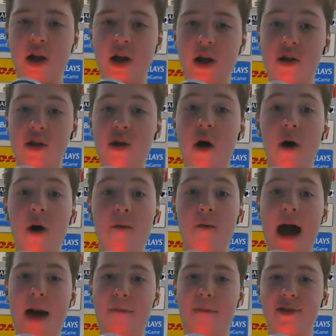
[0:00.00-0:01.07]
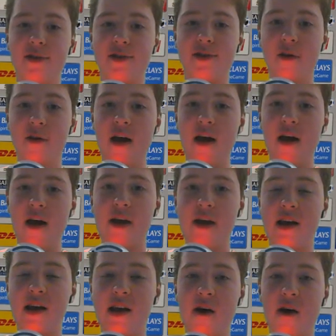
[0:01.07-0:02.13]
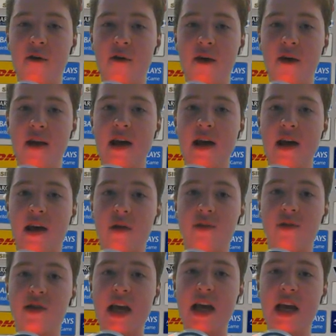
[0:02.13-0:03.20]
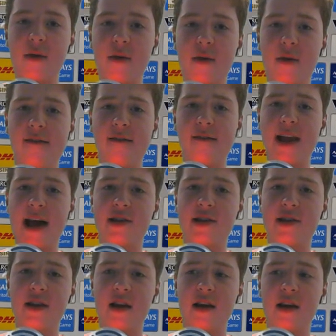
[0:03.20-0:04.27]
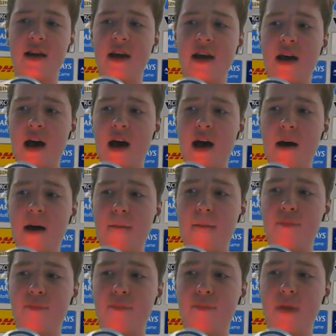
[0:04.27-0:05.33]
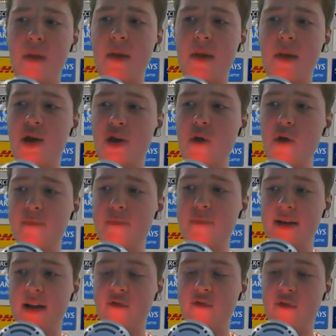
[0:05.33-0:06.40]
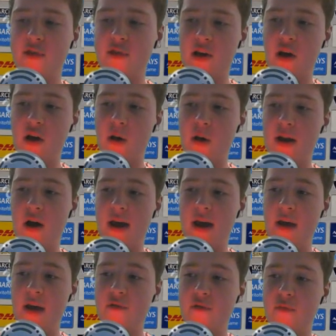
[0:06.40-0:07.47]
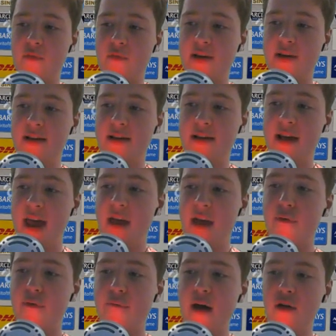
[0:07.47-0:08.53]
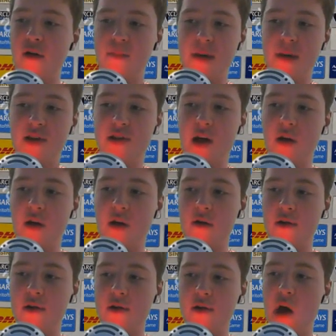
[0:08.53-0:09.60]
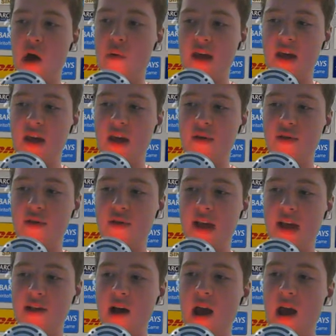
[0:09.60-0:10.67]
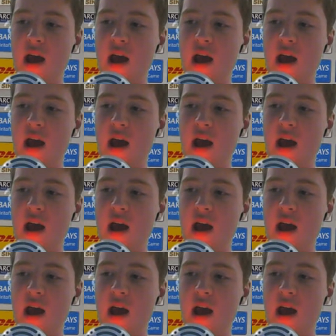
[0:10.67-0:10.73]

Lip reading: I do hope that happens, so we can go and, you know, teach them a bit of a lesson. And I mean, Chews makes an interesting comment here as well. He says, if we fail to beat Stoke, no excuses.